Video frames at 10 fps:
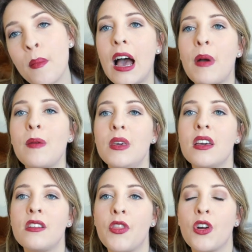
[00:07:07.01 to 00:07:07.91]
that might be
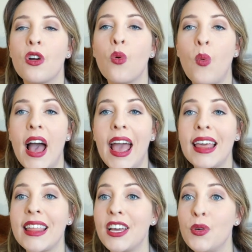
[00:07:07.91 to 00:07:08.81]
another
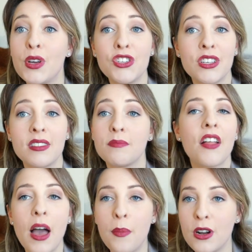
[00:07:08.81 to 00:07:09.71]
way that you can just
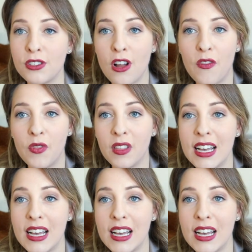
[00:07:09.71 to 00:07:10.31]
cut that person off the